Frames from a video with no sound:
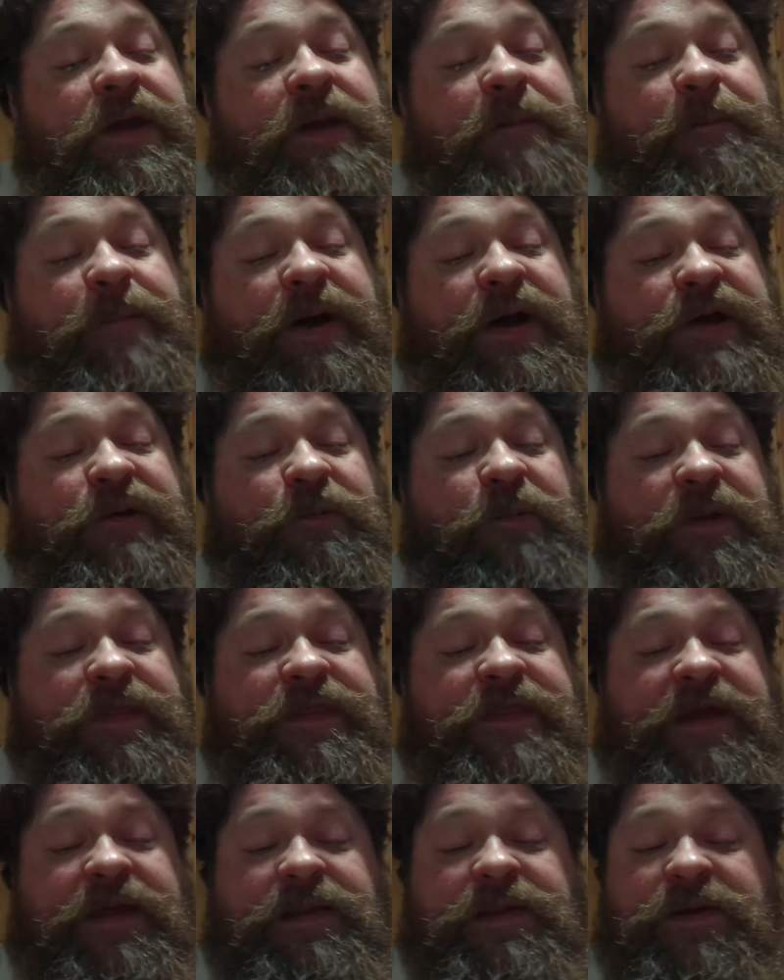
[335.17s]
But when
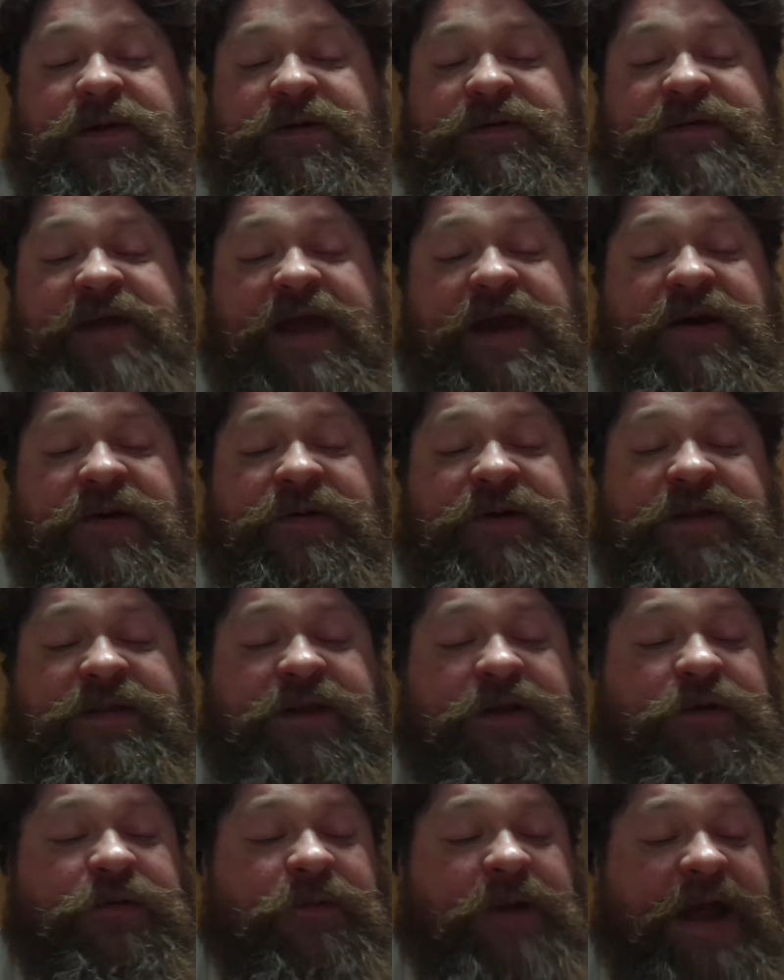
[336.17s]
they looked down at the
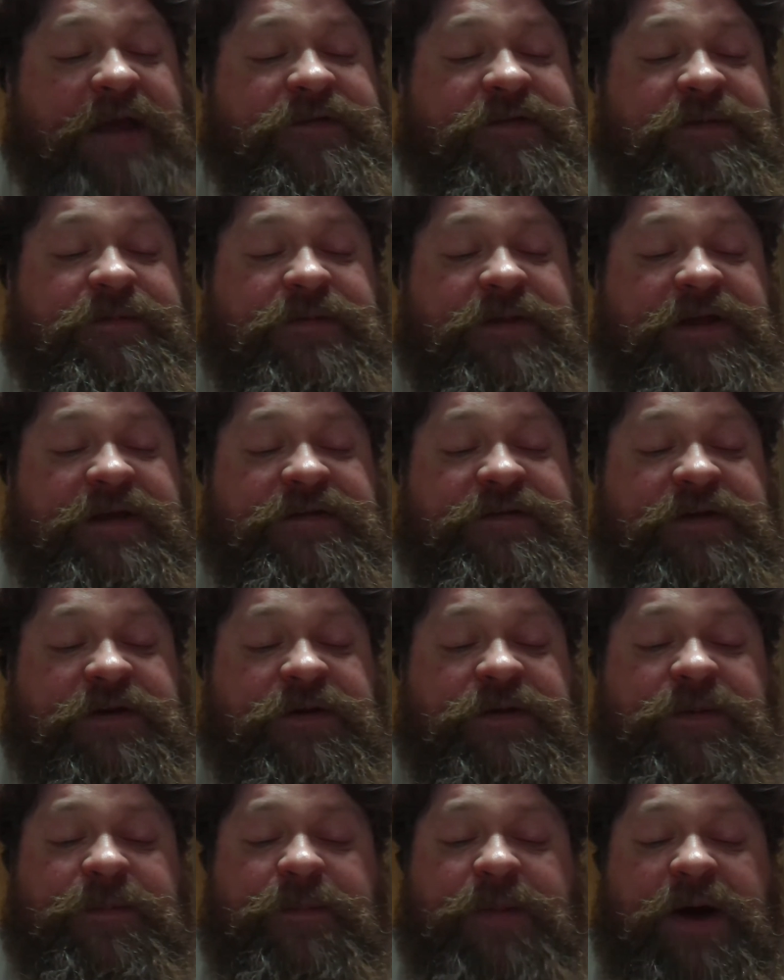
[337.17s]
grassy place near
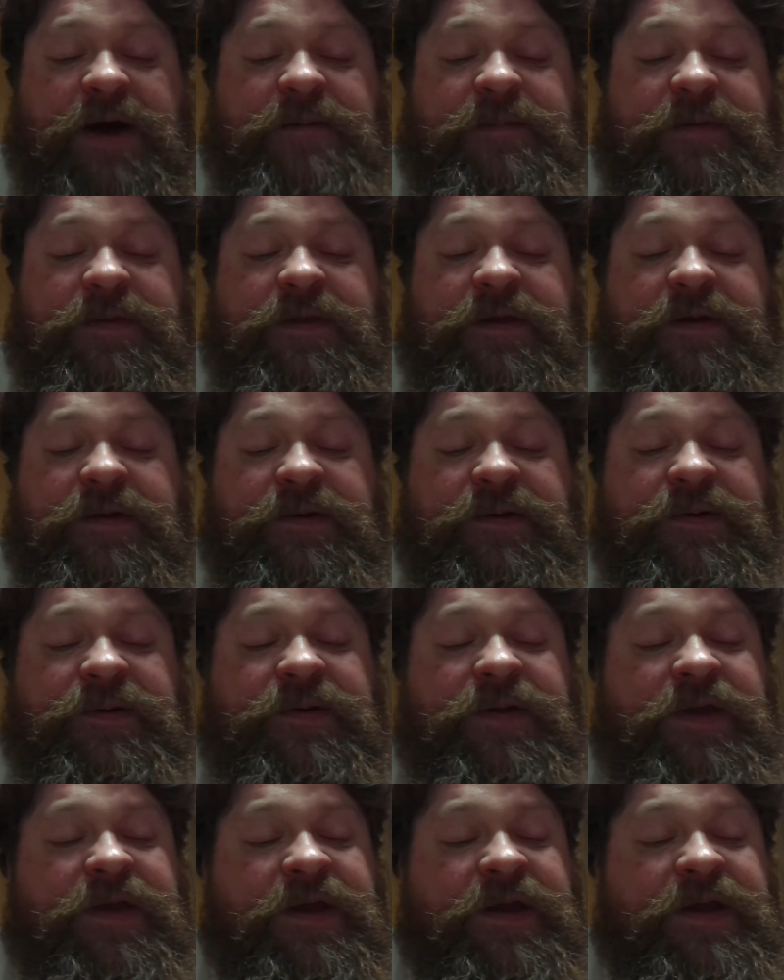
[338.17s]
the bottom of the hill,
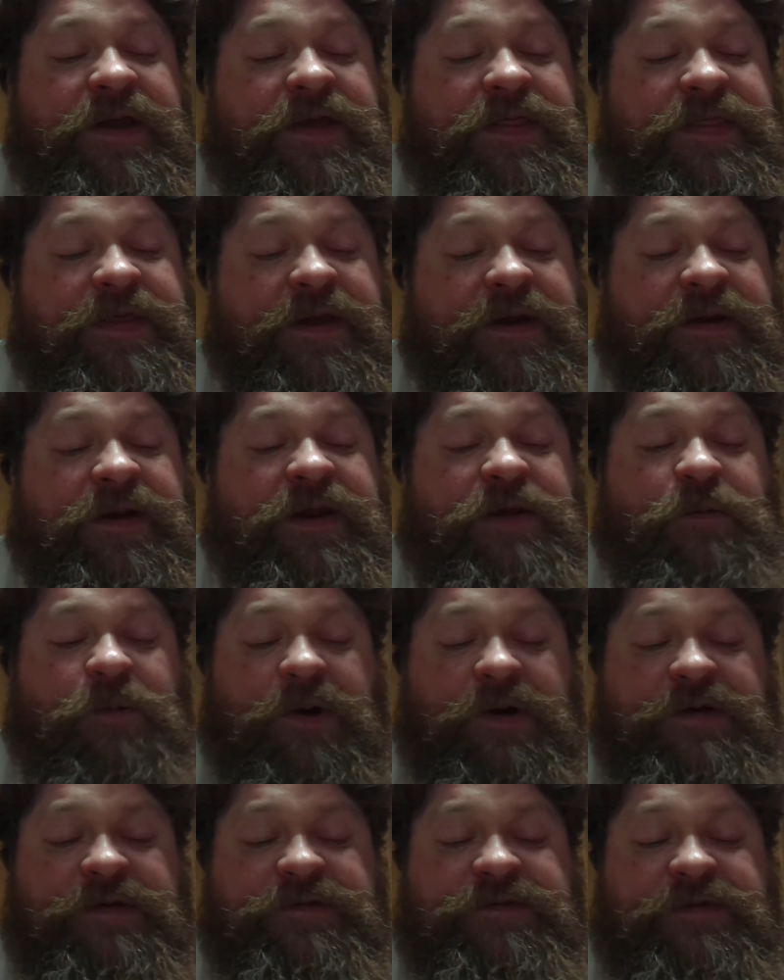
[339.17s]
there he
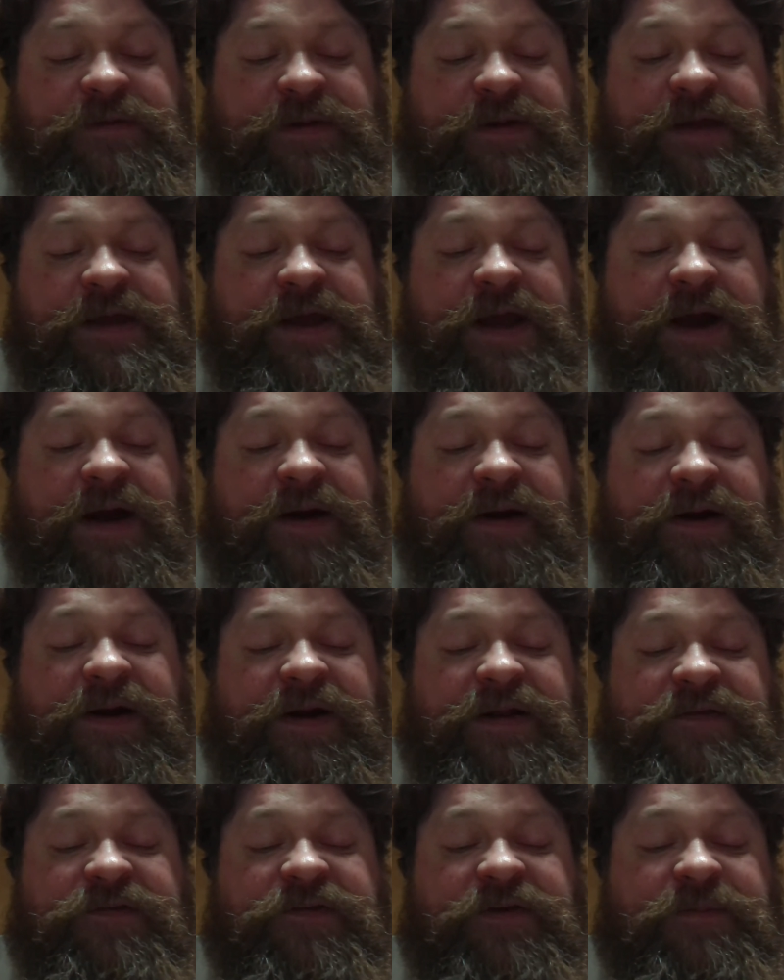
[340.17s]
was looking hard
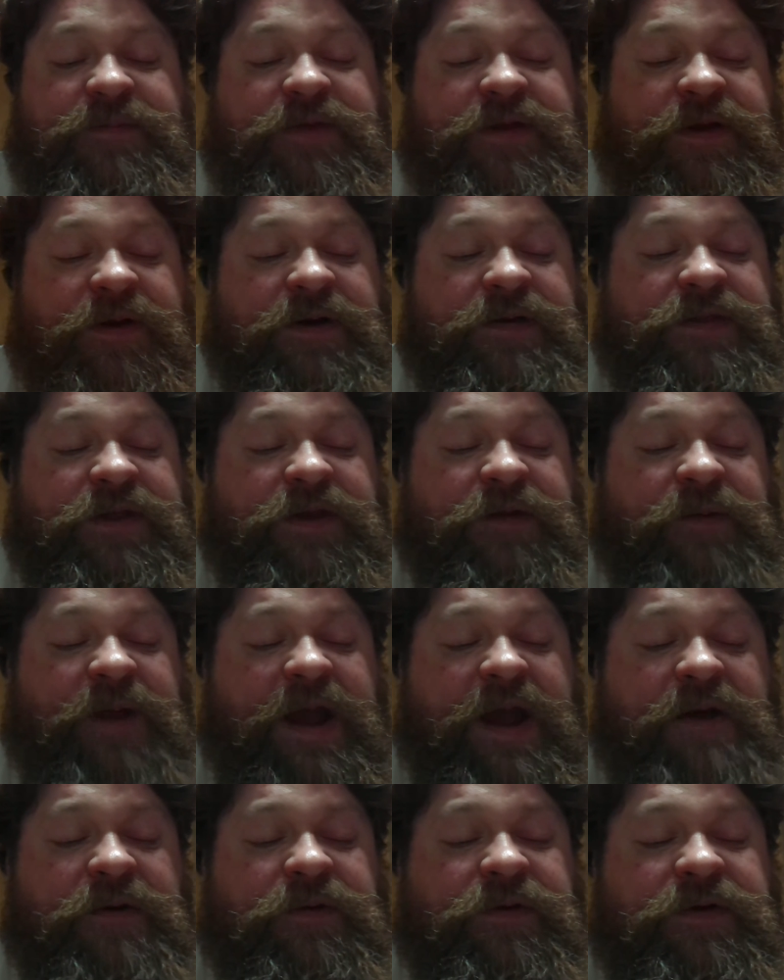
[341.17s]
at something on the
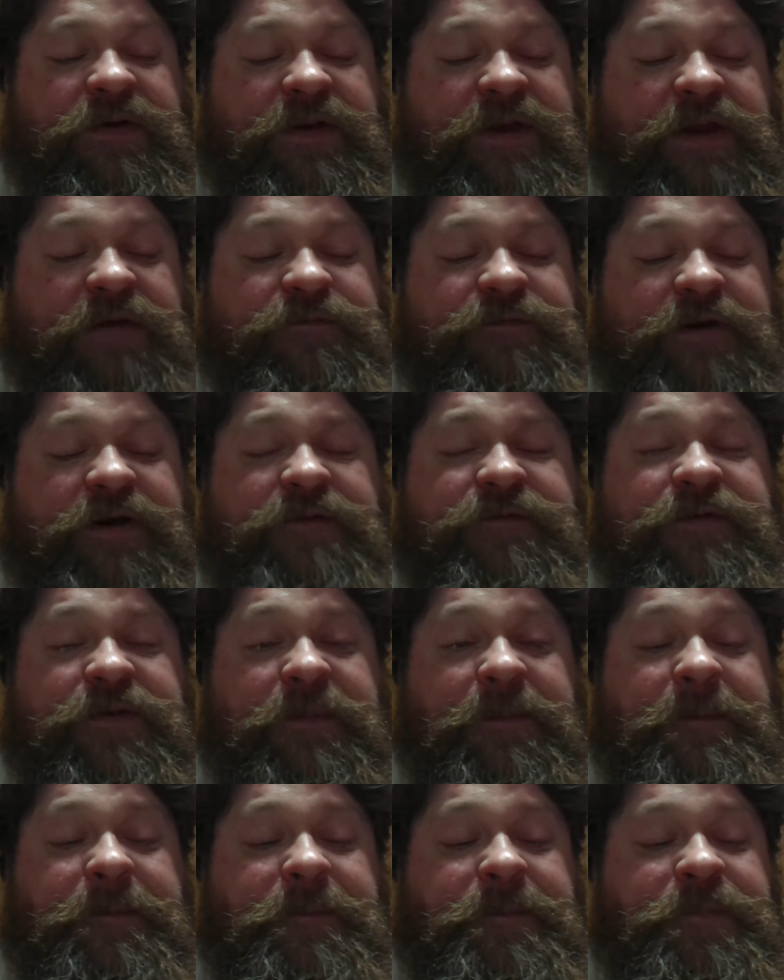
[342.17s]
ground in front of him.